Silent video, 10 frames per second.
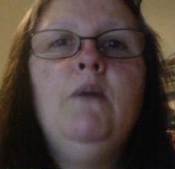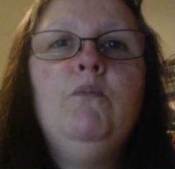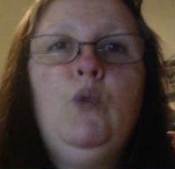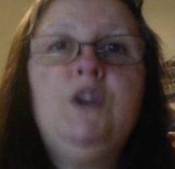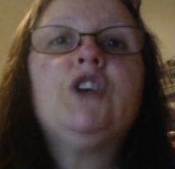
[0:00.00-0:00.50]

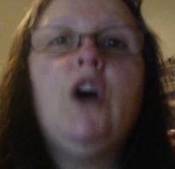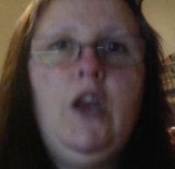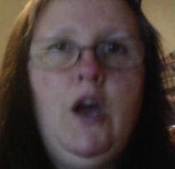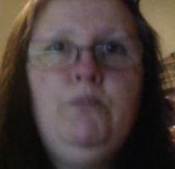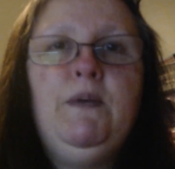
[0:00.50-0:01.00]
which I
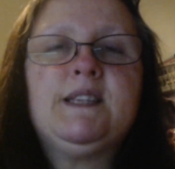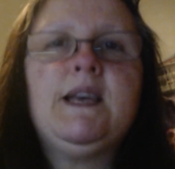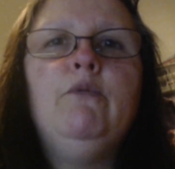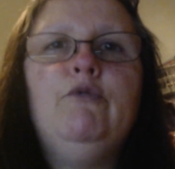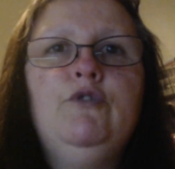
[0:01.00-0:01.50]
hope it's
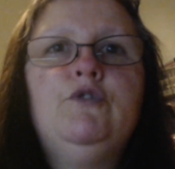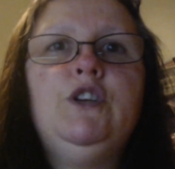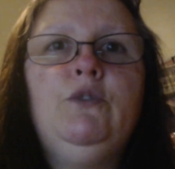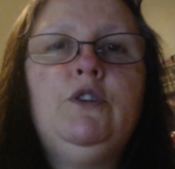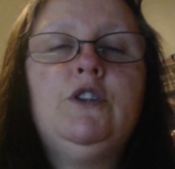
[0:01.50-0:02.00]
helpful
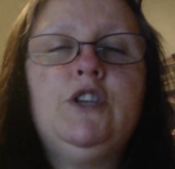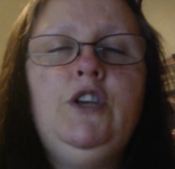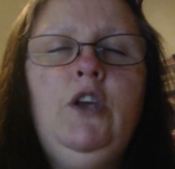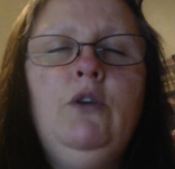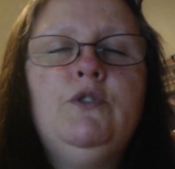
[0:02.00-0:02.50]
to
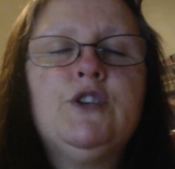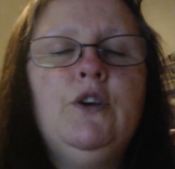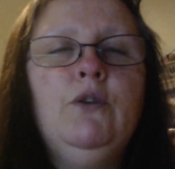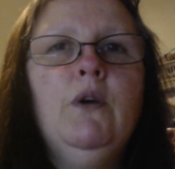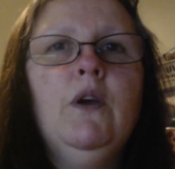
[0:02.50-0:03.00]
you
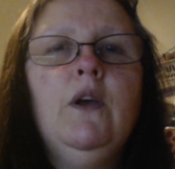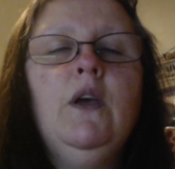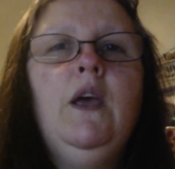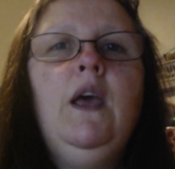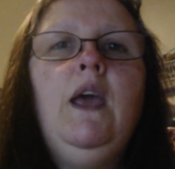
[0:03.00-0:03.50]
too.
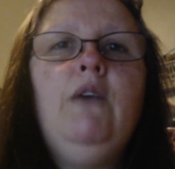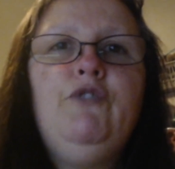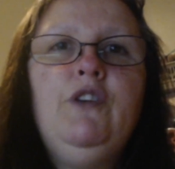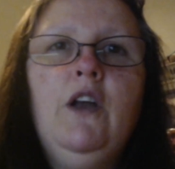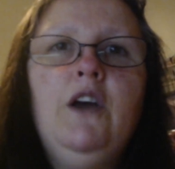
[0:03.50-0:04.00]
If
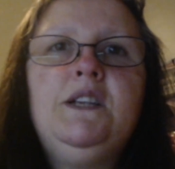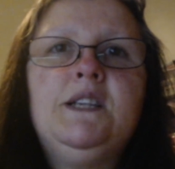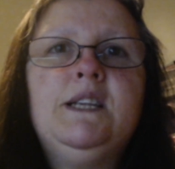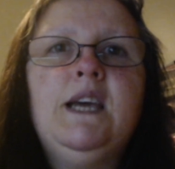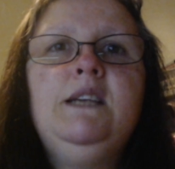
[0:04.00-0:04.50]
you liked
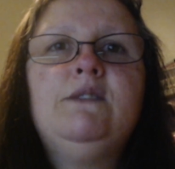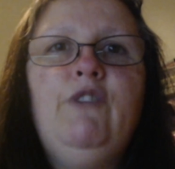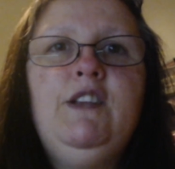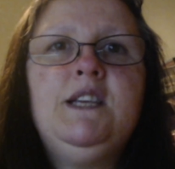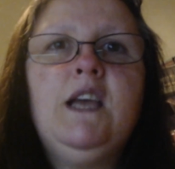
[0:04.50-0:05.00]
today's
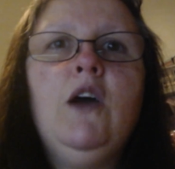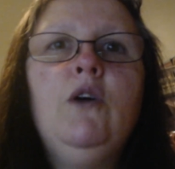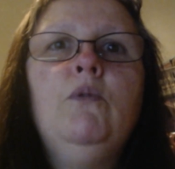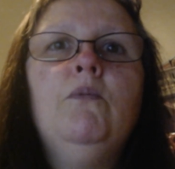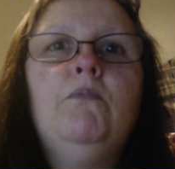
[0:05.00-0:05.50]

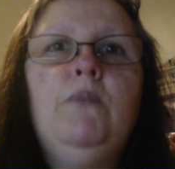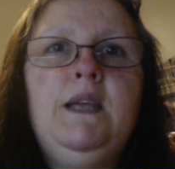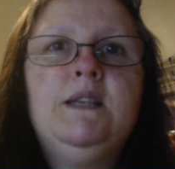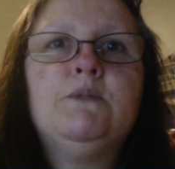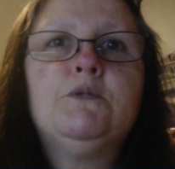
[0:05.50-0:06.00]
video,
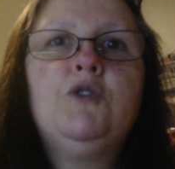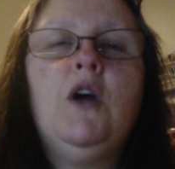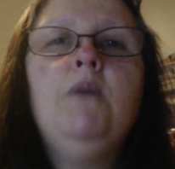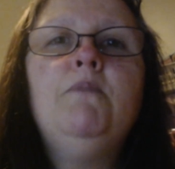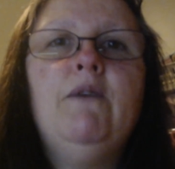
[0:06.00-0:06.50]
please
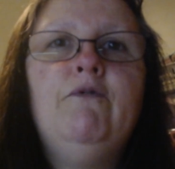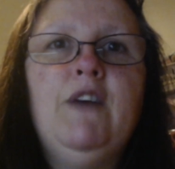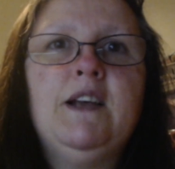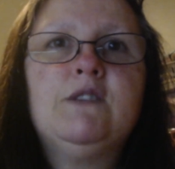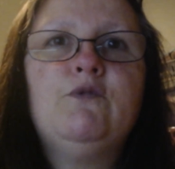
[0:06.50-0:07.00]
subscribe, and
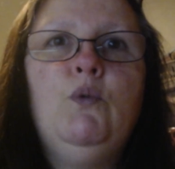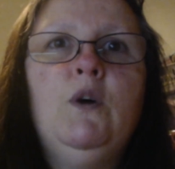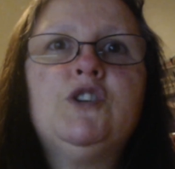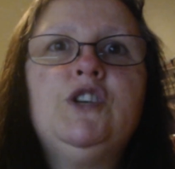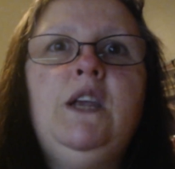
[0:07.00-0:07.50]
thanks for
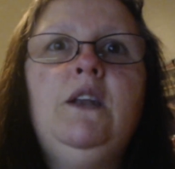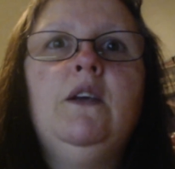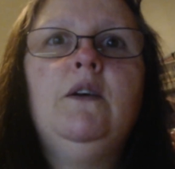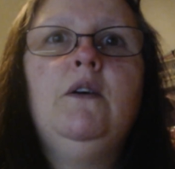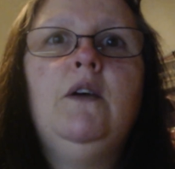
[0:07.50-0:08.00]
watching.
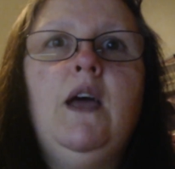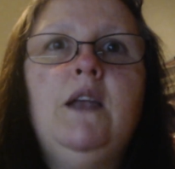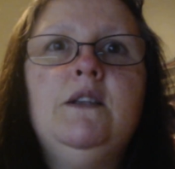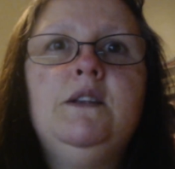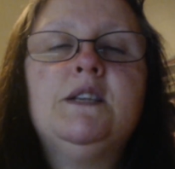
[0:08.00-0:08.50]

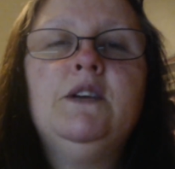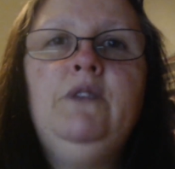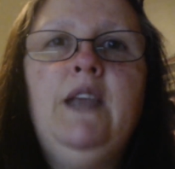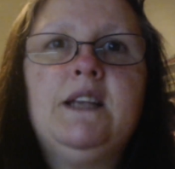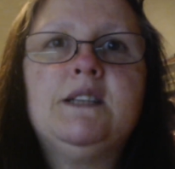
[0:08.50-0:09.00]
And until
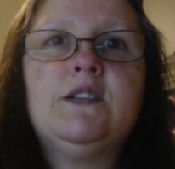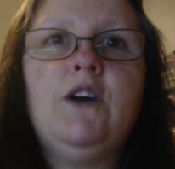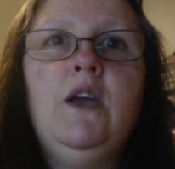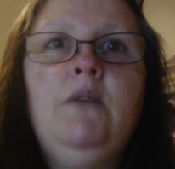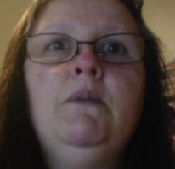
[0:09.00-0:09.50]
next
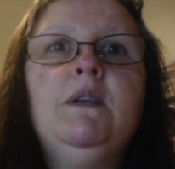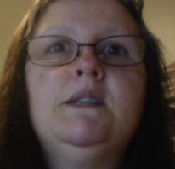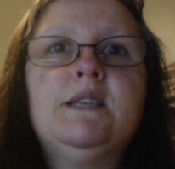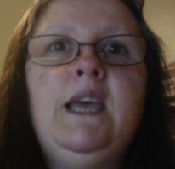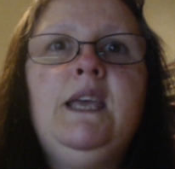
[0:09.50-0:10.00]
time,
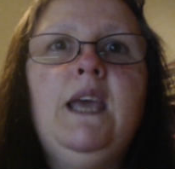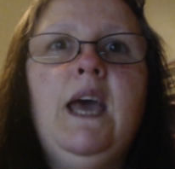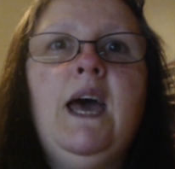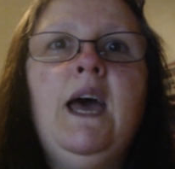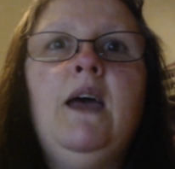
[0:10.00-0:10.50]
take
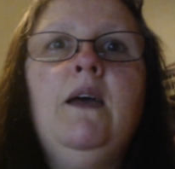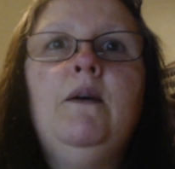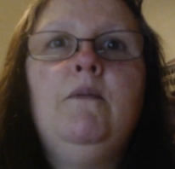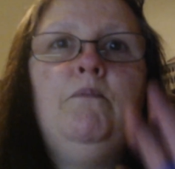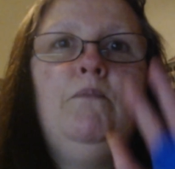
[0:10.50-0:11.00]
care.
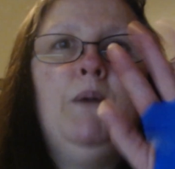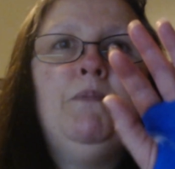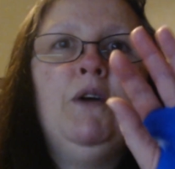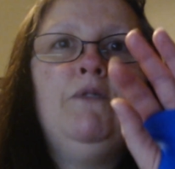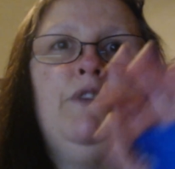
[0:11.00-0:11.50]
Bye
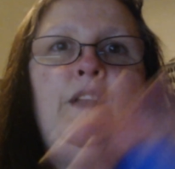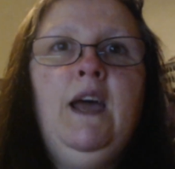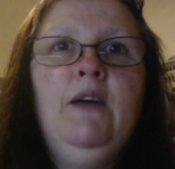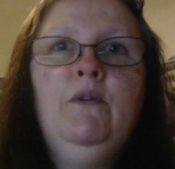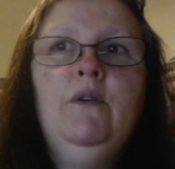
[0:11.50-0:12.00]
bye for now.